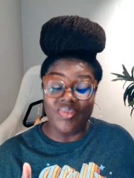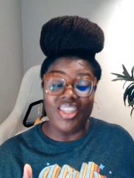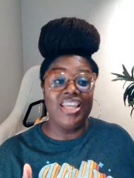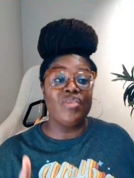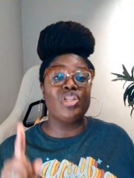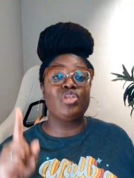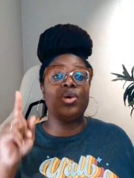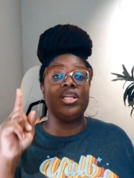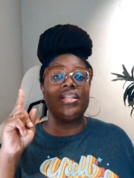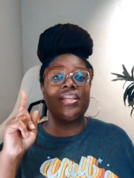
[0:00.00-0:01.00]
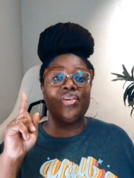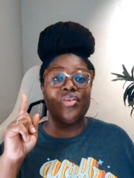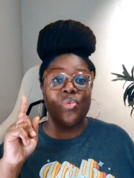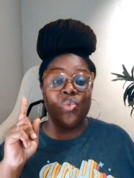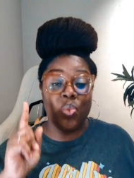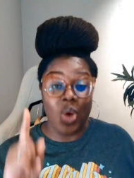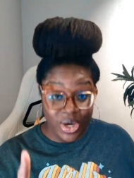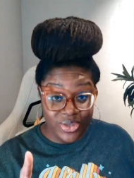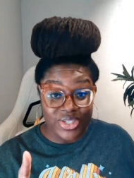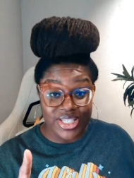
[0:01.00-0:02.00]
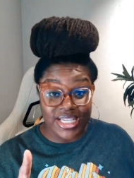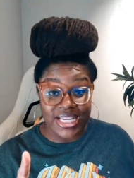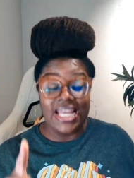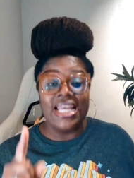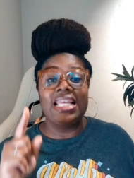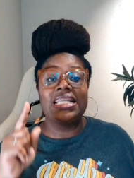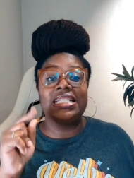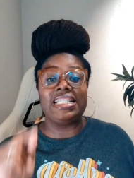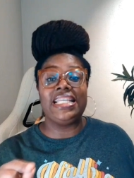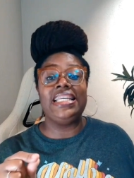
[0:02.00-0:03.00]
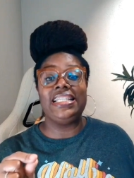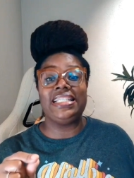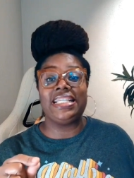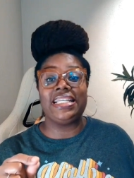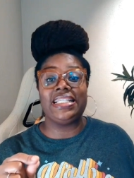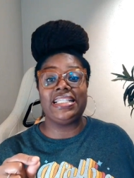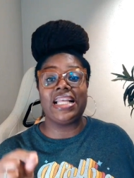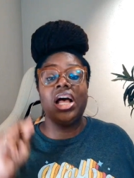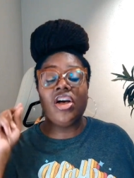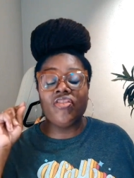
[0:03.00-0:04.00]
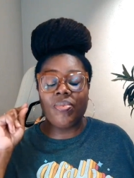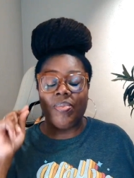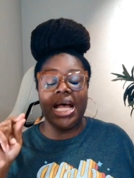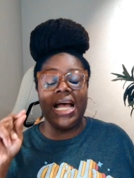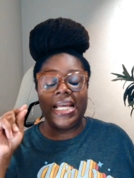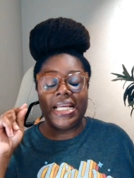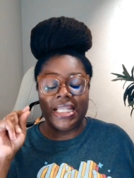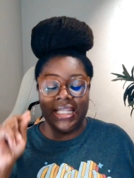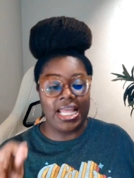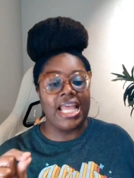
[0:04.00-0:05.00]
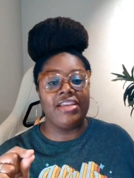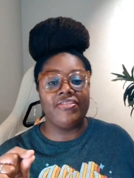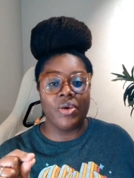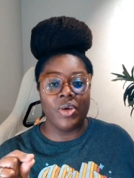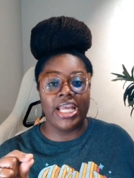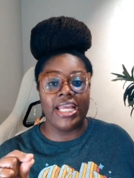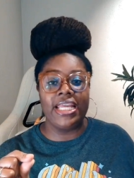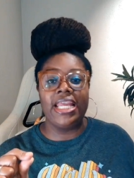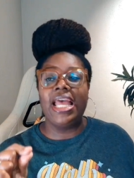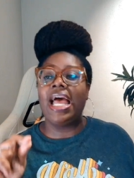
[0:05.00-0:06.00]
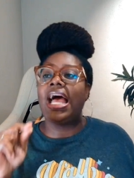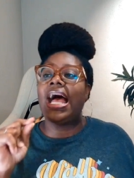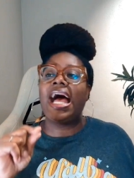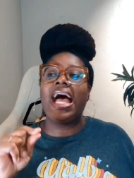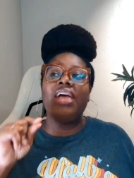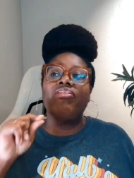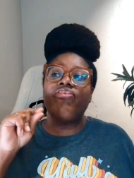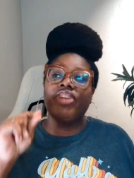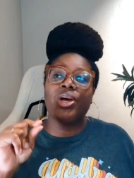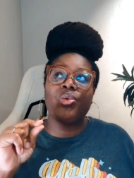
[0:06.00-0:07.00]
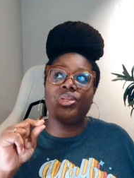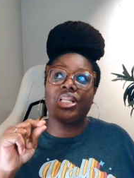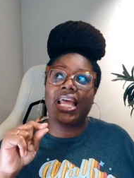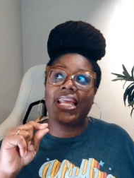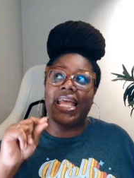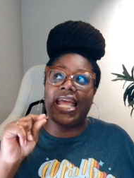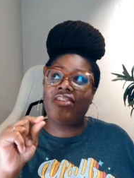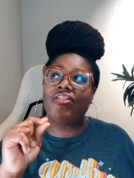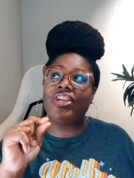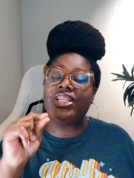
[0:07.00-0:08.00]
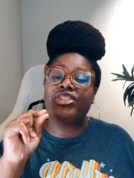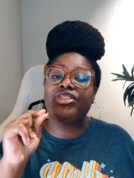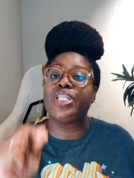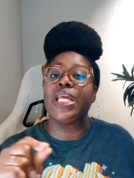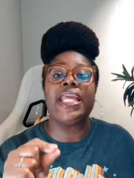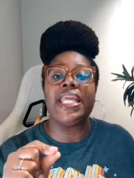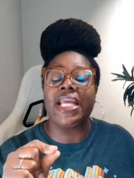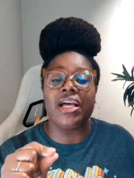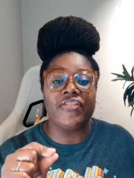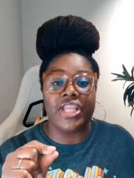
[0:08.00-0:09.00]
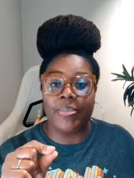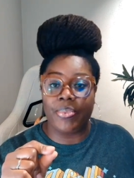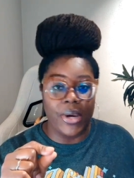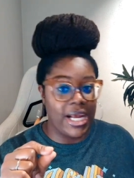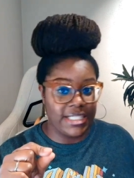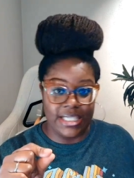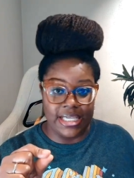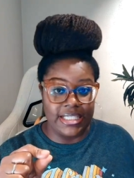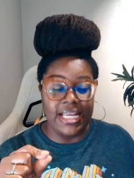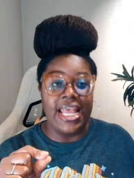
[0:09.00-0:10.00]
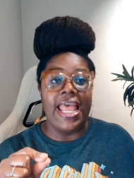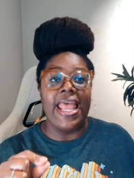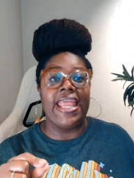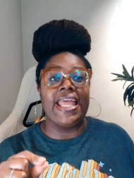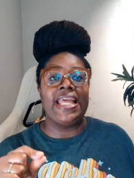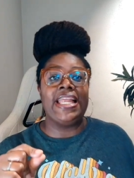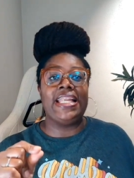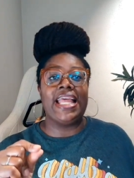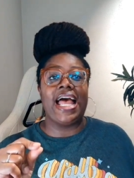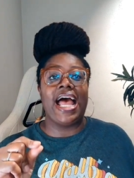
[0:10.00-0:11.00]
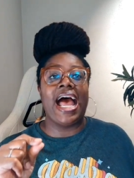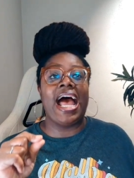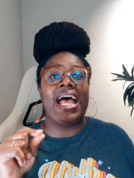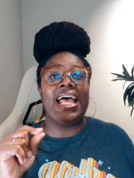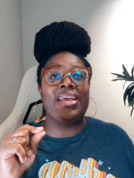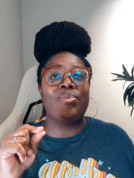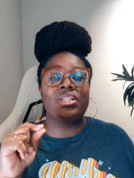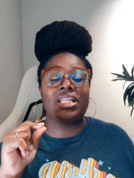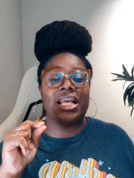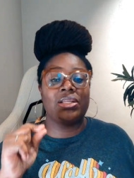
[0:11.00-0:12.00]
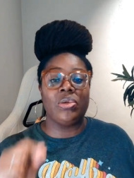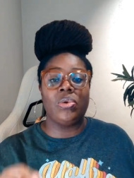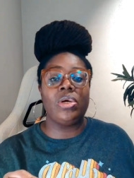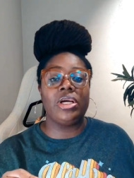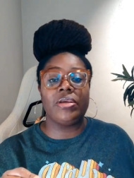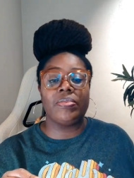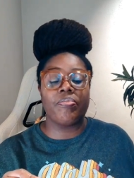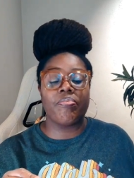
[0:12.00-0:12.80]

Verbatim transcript: it was one of the worst seasons of my life. Okay. I felt like every sting of that process. And I was like, Lord,